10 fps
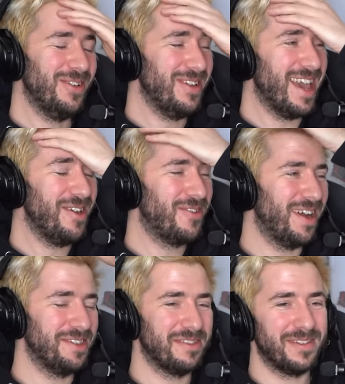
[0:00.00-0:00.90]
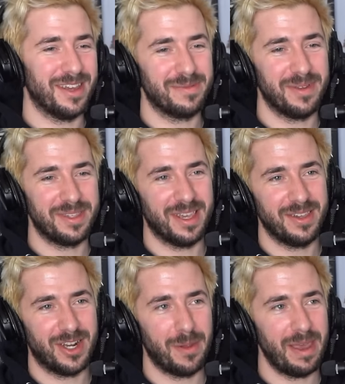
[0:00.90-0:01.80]
yeah, who crashes first? But uh,
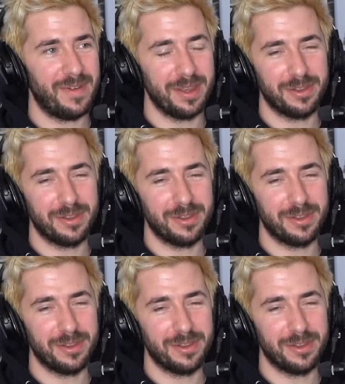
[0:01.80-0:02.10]
Jarno, mate, thank